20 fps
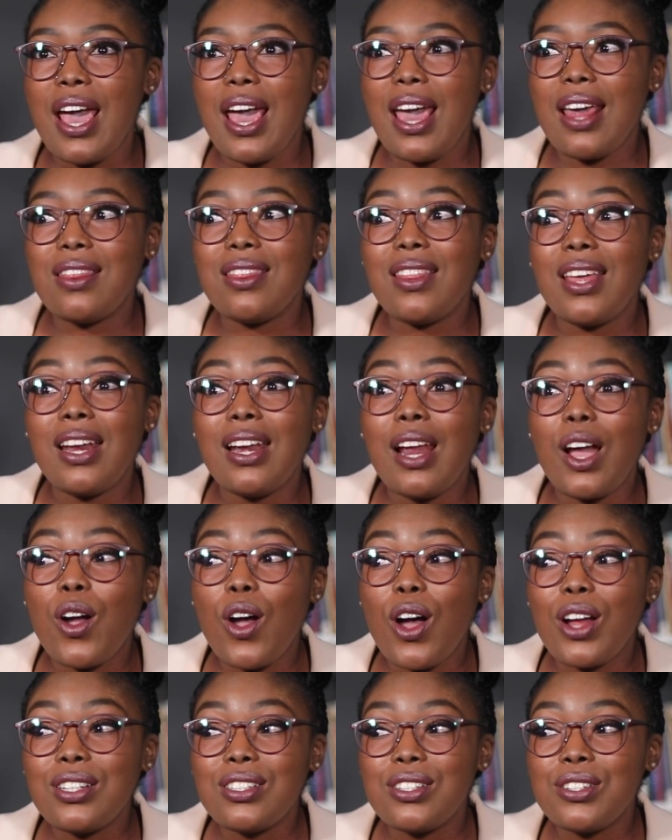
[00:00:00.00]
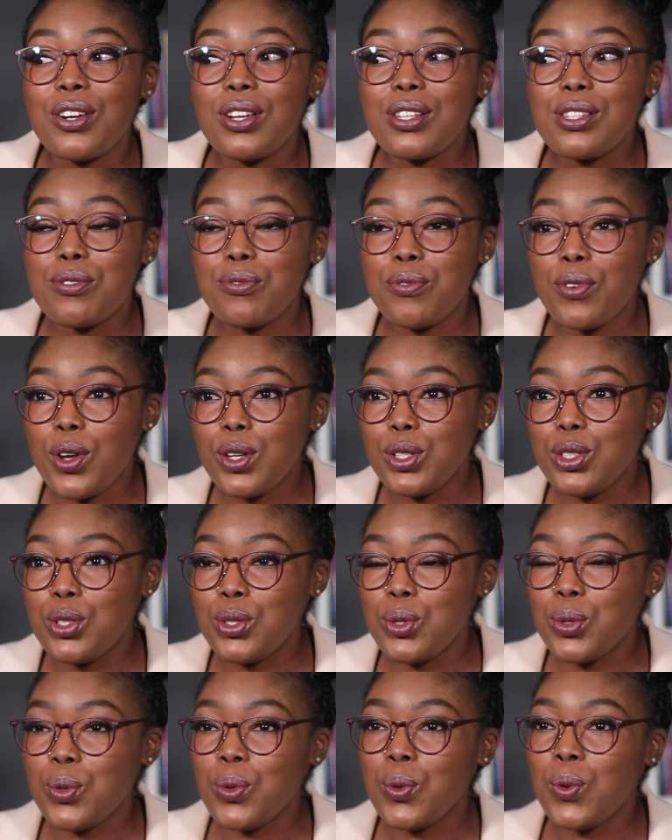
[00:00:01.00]
And then I got transferred
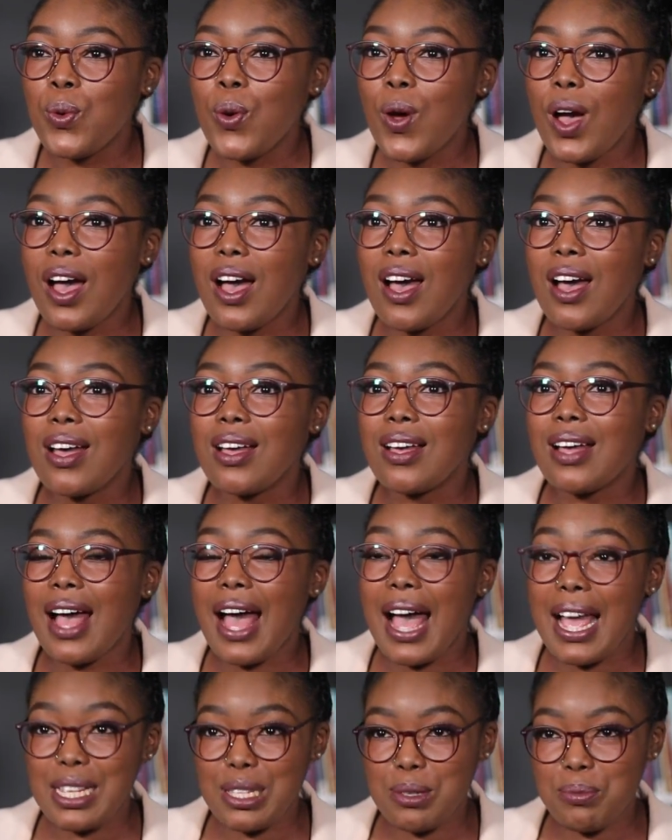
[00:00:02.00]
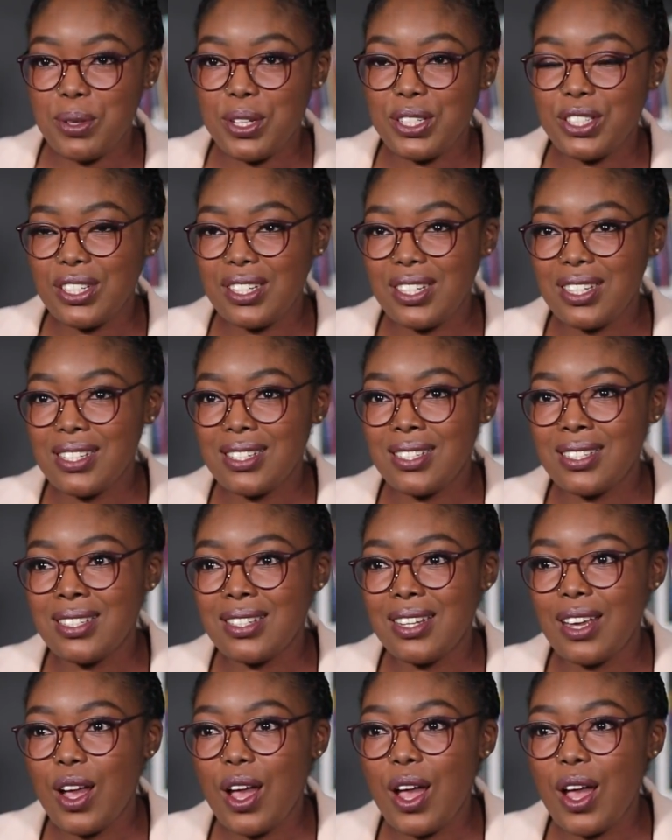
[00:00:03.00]
to an eye specialist,